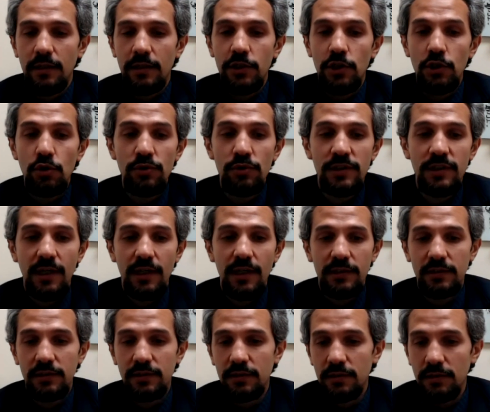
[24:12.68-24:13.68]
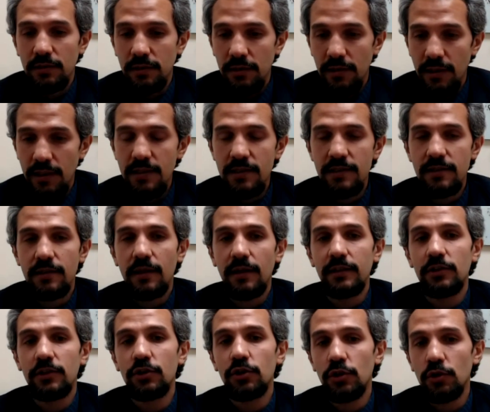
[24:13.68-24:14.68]
use that
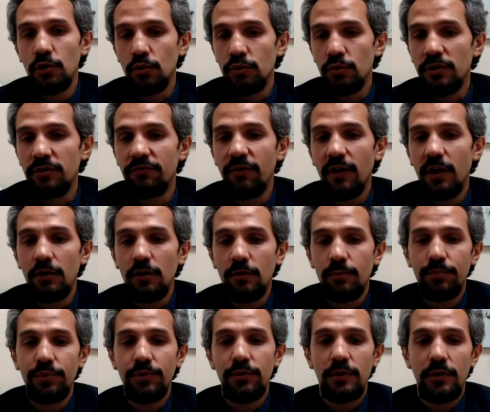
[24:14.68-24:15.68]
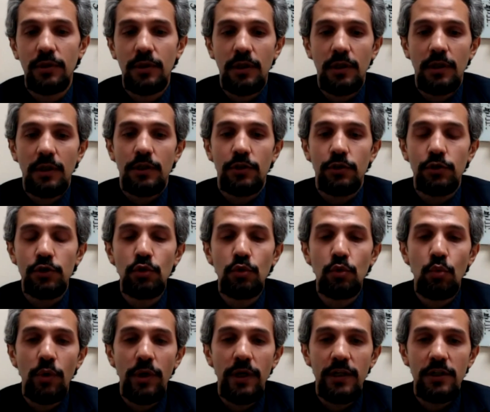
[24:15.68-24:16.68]
insight to develop new
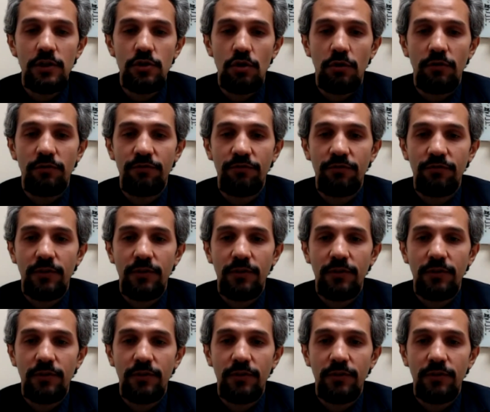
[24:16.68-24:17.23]
ways of